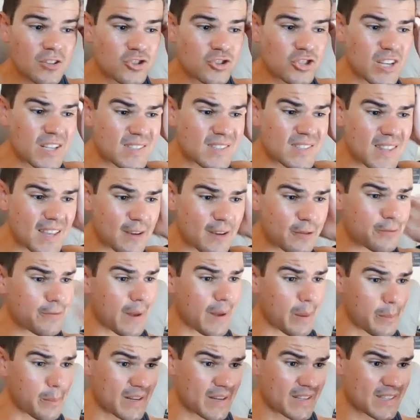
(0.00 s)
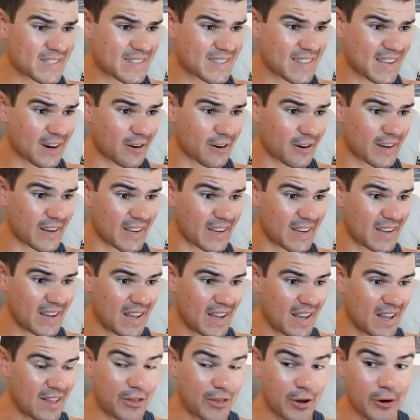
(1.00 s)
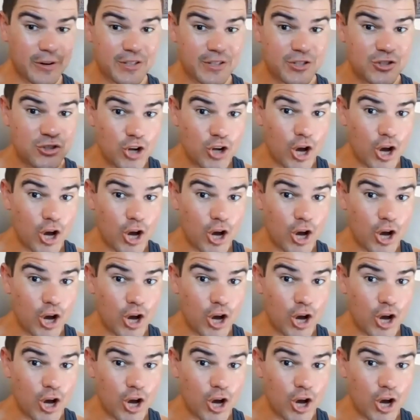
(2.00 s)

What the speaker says: Just like feminist theory, there is